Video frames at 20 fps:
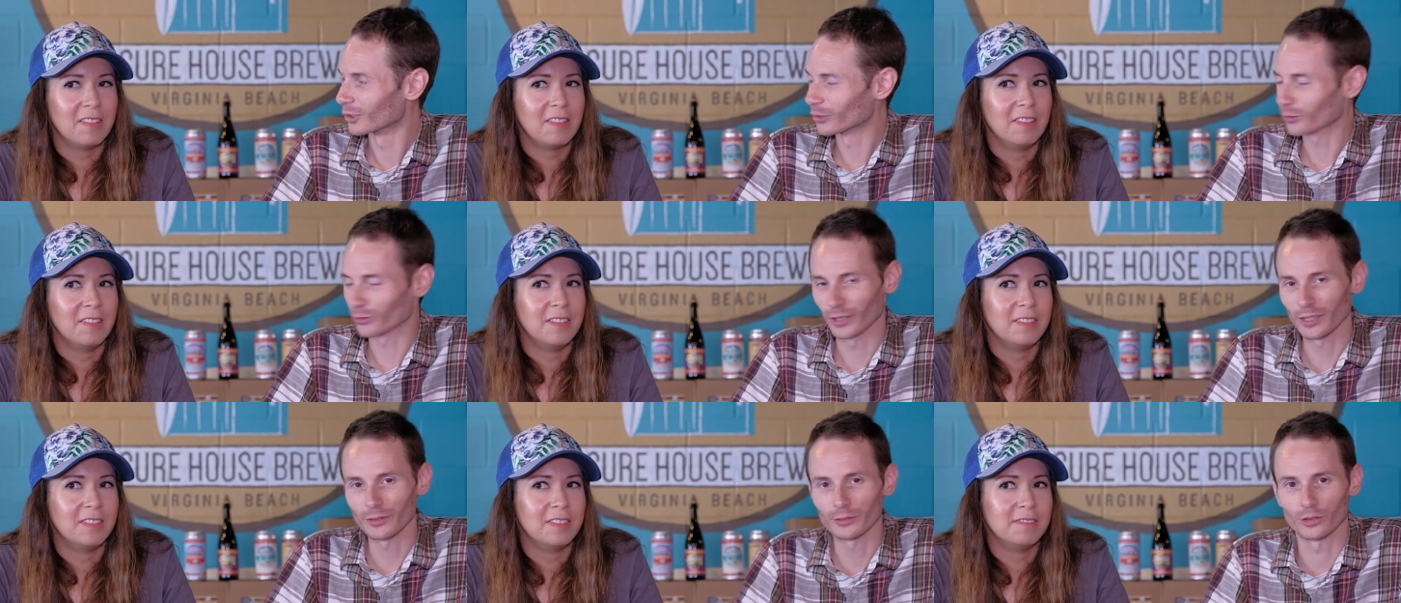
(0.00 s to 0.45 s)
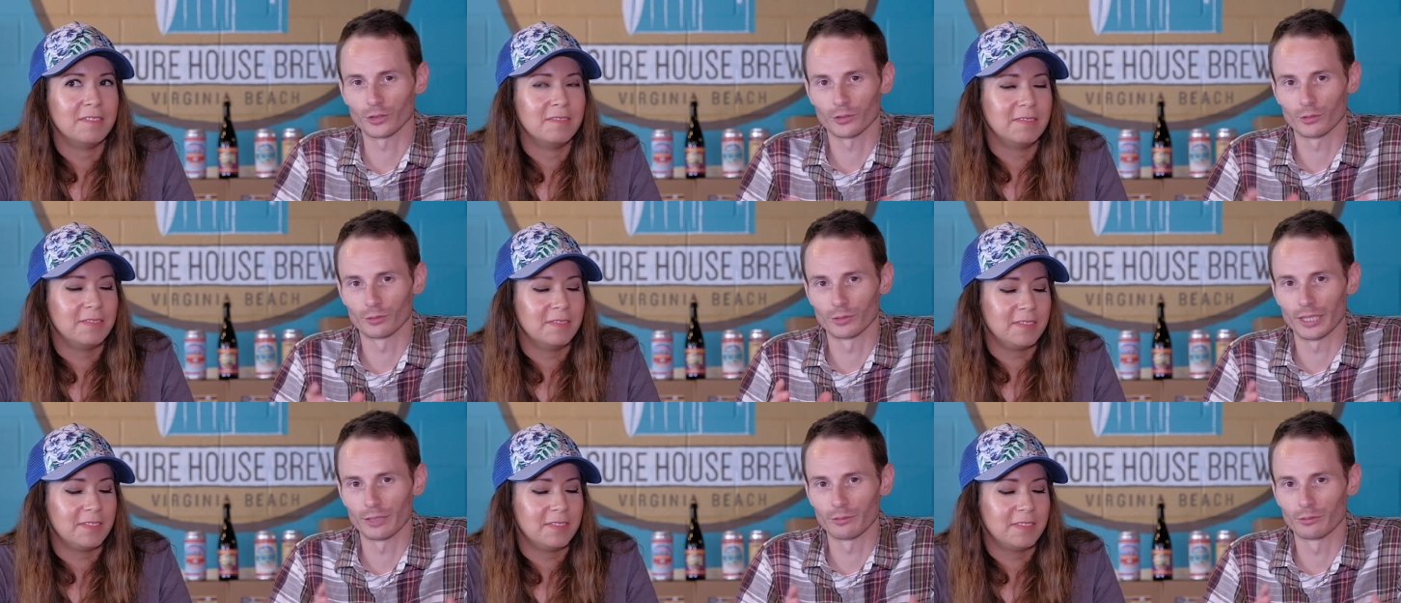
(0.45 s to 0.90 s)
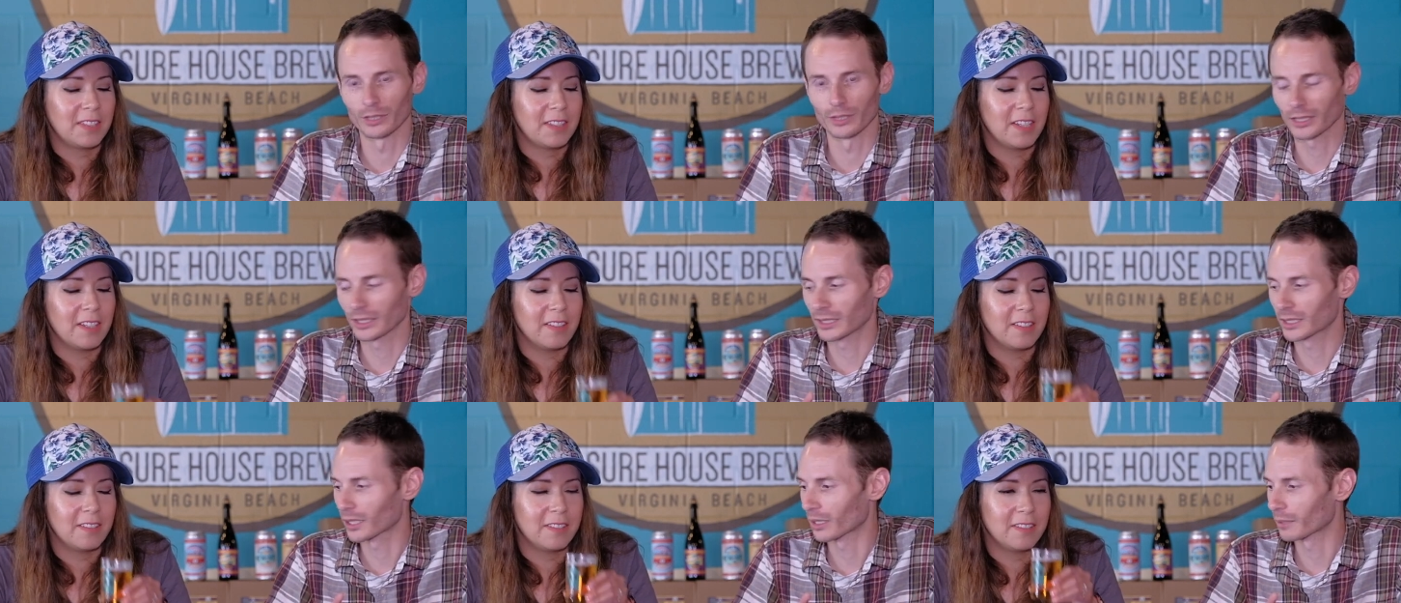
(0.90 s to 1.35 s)
Speaker 1: Those flavors really,
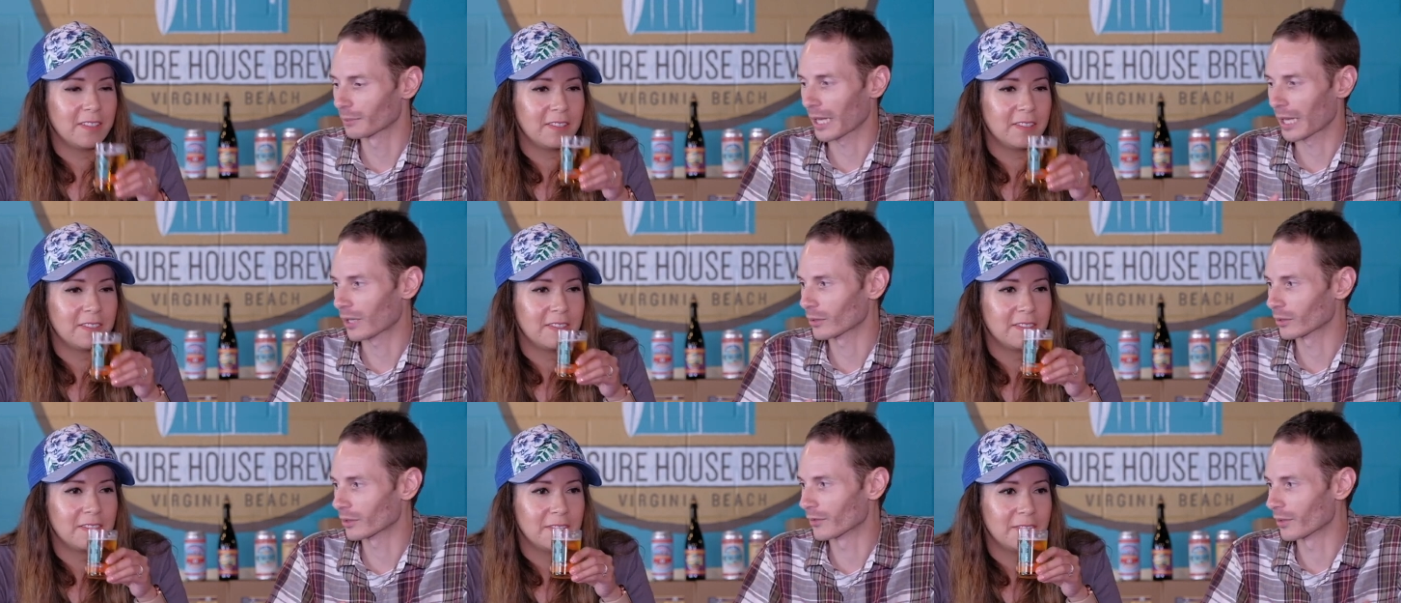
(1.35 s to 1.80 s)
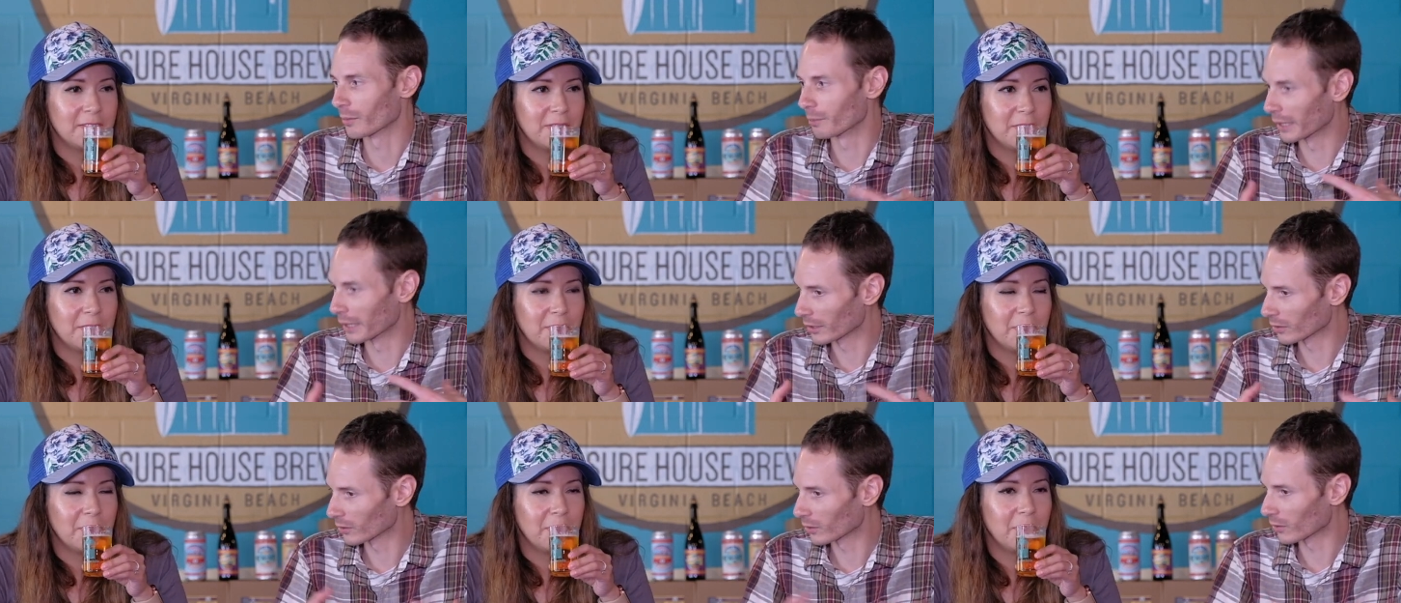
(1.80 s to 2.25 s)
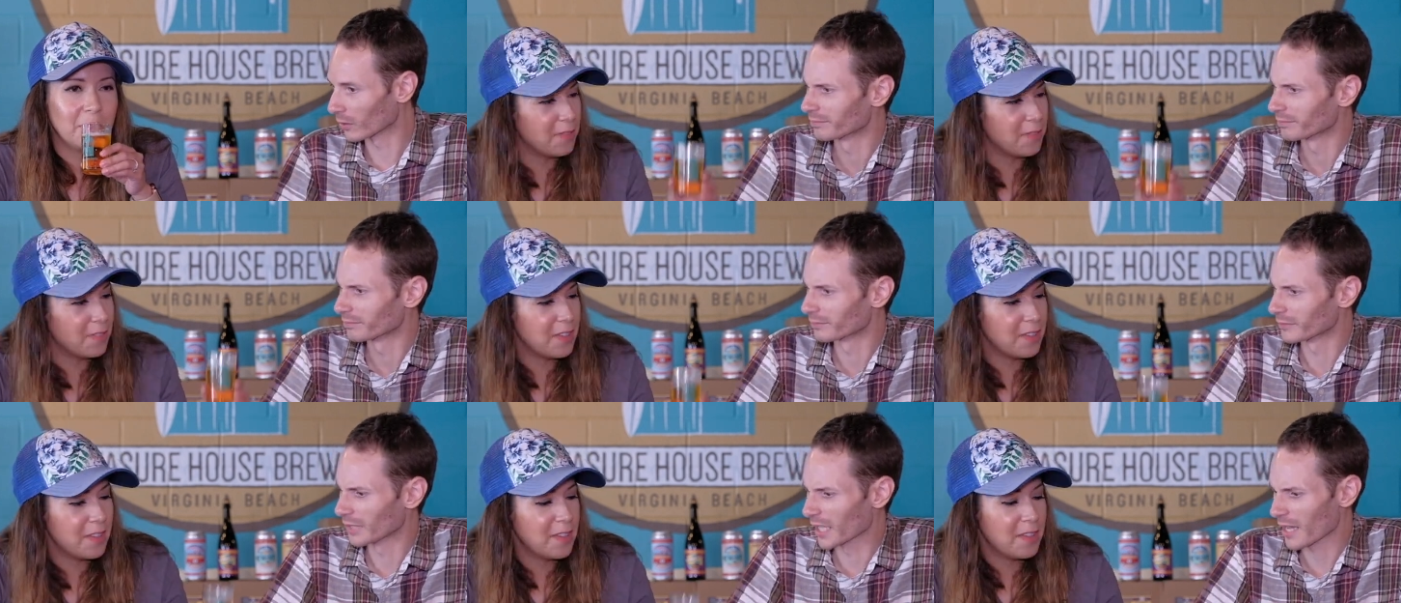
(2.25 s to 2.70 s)
really yeah. come out of the barrel.
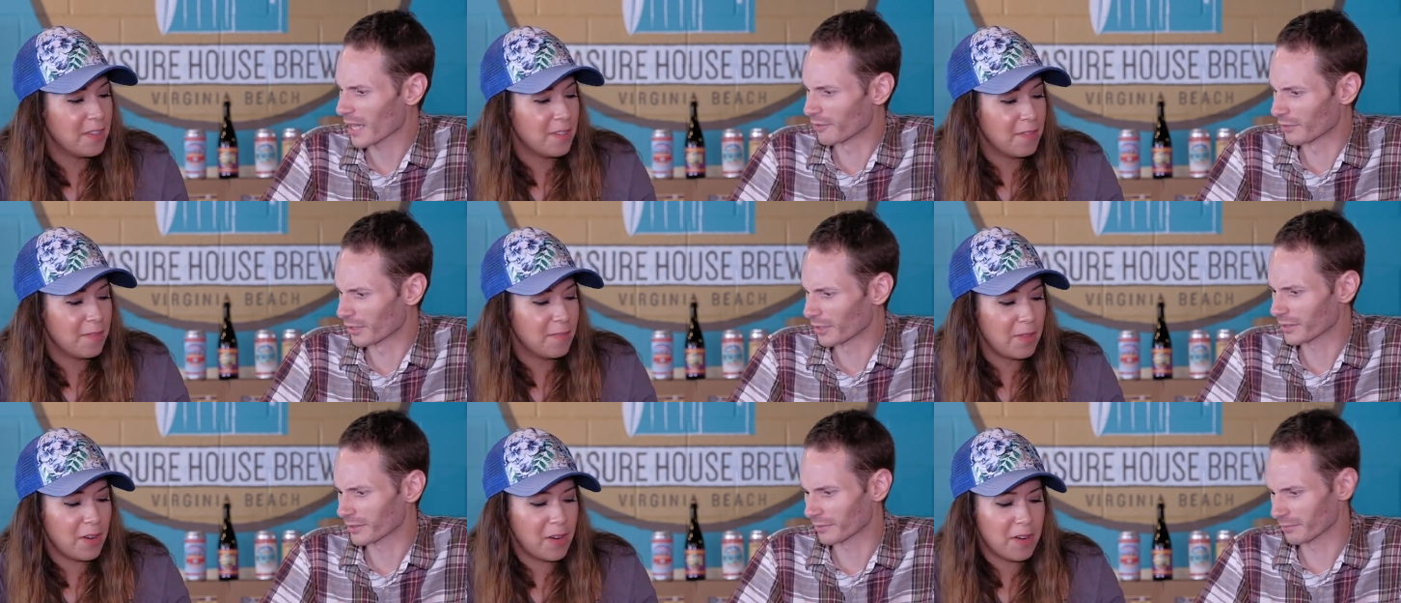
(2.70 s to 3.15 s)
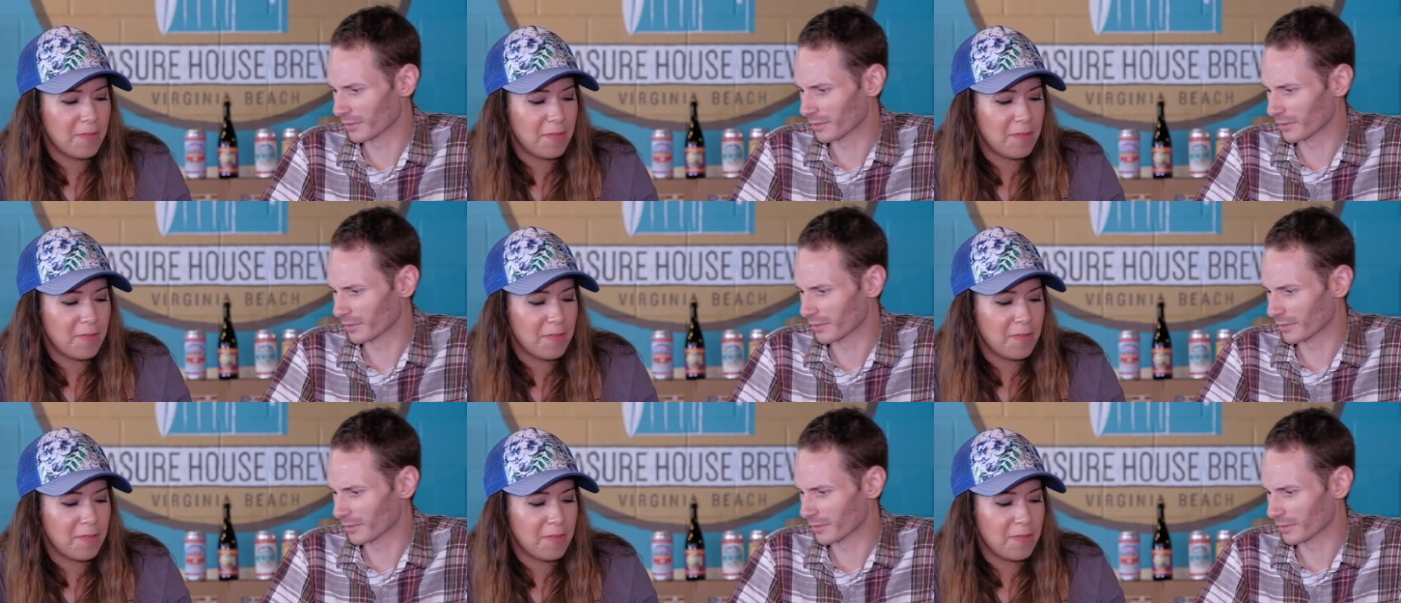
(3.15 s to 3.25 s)
Yeah, very, very,